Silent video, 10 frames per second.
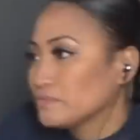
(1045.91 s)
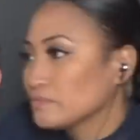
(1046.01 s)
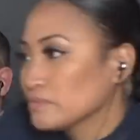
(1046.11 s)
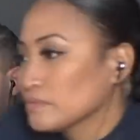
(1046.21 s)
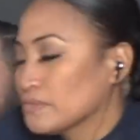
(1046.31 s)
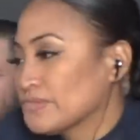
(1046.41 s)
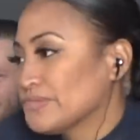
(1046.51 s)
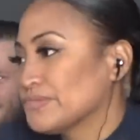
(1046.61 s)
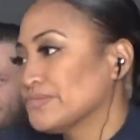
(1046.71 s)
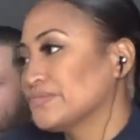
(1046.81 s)

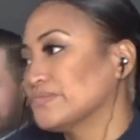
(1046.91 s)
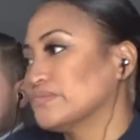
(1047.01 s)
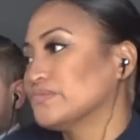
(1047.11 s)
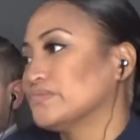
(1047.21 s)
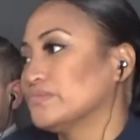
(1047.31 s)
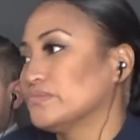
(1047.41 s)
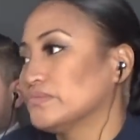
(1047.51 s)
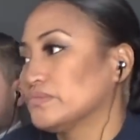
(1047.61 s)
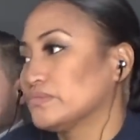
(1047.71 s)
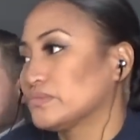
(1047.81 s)

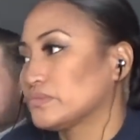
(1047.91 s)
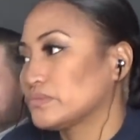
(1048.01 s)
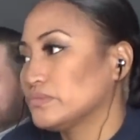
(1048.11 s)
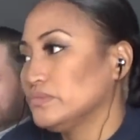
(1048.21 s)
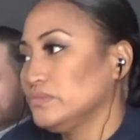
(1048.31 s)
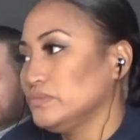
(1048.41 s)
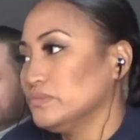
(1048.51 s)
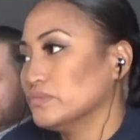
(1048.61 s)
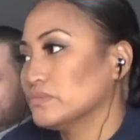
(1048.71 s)
[no speech]